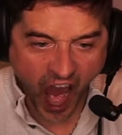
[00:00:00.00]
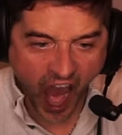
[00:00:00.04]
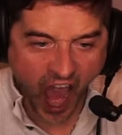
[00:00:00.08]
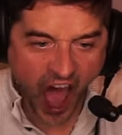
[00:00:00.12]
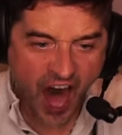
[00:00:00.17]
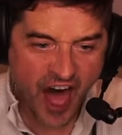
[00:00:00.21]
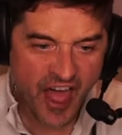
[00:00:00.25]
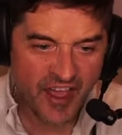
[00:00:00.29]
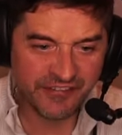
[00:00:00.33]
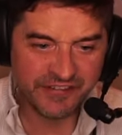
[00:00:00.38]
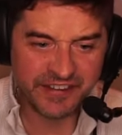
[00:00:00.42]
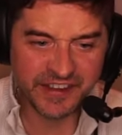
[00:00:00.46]

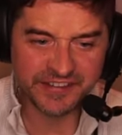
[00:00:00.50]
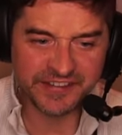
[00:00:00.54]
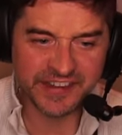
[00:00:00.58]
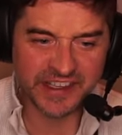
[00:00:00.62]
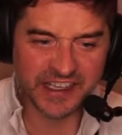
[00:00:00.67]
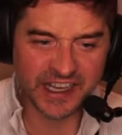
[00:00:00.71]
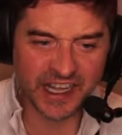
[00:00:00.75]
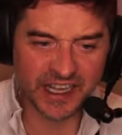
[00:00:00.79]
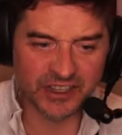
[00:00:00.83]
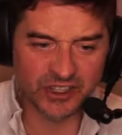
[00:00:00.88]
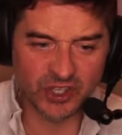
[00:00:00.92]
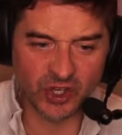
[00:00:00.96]
The 50
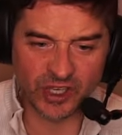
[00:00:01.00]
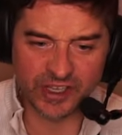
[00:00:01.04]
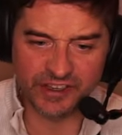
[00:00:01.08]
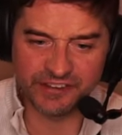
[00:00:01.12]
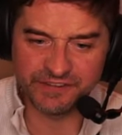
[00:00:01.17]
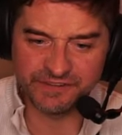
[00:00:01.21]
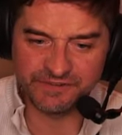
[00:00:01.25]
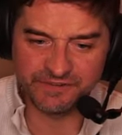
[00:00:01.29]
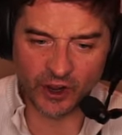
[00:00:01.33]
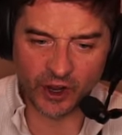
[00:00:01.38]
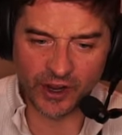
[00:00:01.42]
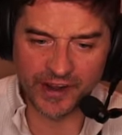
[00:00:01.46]
cal took his
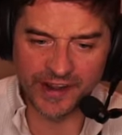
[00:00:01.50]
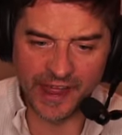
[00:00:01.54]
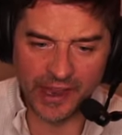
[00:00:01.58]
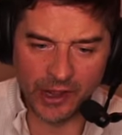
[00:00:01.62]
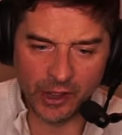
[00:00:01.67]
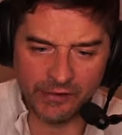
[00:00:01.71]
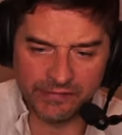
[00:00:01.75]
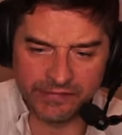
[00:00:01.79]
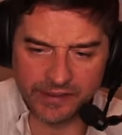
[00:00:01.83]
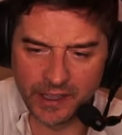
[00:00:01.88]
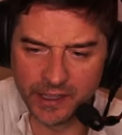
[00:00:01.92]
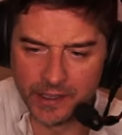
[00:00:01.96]
fucking head
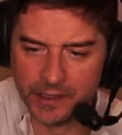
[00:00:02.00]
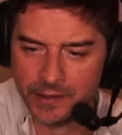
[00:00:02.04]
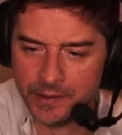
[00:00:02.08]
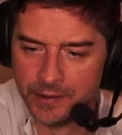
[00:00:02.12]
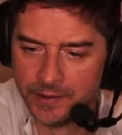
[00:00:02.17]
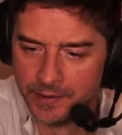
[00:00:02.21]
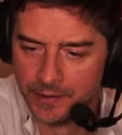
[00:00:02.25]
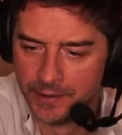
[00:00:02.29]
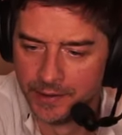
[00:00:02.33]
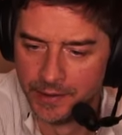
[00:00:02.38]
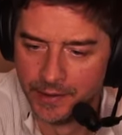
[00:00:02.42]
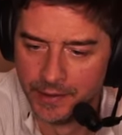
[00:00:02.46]
off.
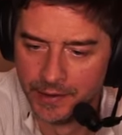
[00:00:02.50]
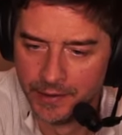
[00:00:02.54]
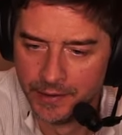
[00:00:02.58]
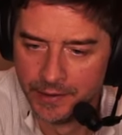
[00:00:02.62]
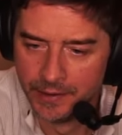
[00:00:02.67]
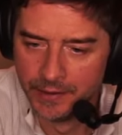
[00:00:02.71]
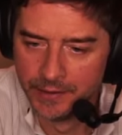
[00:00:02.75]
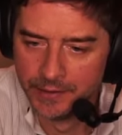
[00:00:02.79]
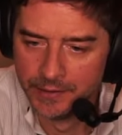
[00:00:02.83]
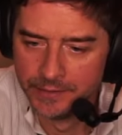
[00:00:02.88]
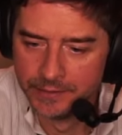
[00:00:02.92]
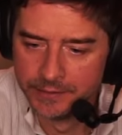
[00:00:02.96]
There
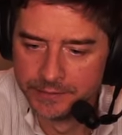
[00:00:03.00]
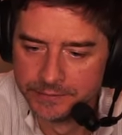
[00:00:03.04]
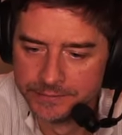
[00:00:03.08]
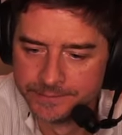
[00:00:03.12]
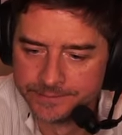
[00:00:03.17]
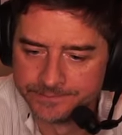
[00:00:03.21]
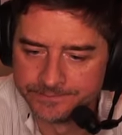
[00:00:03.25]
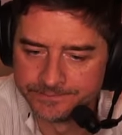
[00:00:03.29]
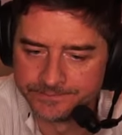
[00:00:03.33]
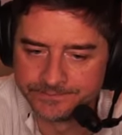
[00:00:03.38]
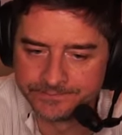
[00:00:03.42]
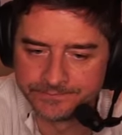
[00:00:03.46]

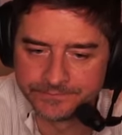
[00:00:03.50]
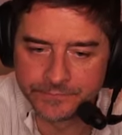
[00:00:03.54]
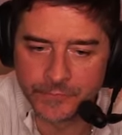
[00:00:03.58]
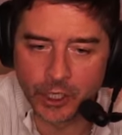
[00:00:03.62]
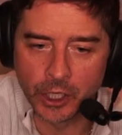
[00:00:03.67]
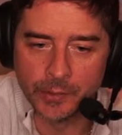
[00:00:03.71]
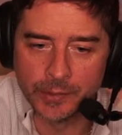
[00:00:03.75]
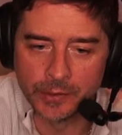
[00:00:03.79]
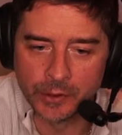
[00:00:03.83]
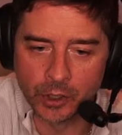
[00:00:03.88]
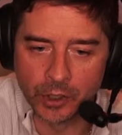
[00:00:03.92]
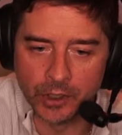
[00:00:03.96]

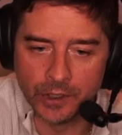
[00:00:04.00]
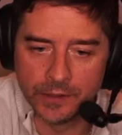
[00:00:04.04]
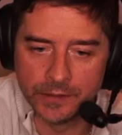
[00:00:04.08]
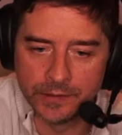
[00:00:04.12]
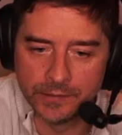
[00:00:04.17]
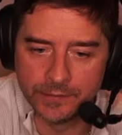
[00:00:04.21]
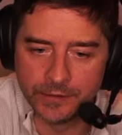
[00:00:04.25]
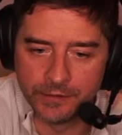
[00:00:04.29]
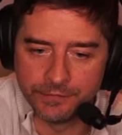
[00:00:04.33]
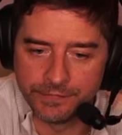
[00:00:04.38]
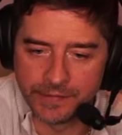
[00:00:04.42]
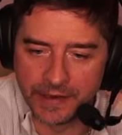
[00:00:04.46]
we go.
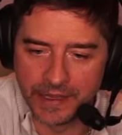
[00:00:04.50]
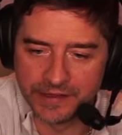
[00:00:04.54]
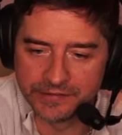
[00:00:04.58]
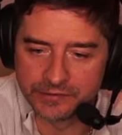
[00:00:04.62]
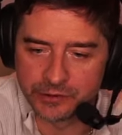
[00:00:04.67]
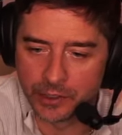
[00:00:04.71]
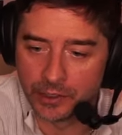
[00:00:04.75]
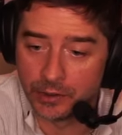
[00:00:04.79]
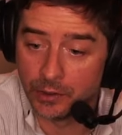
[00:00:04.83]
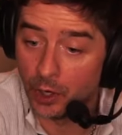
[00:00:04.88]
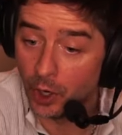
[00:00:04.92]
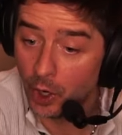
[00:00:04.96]
The flare's
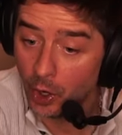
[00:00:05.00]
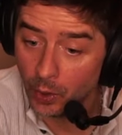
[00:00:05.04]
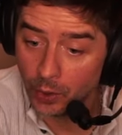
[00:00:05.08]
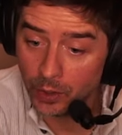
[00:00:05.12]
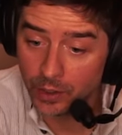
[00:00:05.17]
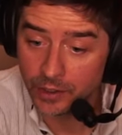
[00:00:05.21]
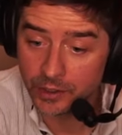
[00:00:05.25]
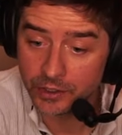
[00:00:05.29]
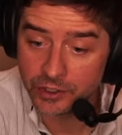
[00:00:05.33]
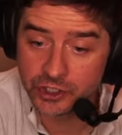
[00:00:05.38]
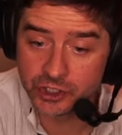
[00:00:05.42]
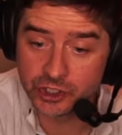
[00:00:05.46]
gonna... Oh,
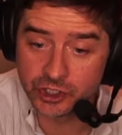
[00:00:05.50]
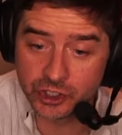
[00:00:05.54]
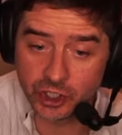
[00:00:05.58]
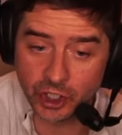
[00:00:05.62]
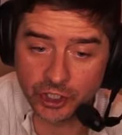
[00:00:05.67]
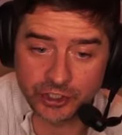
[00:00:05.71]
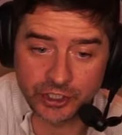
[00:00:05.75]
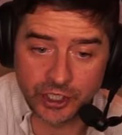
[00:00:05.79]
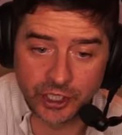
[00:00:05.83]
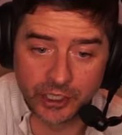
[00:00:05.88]
shut.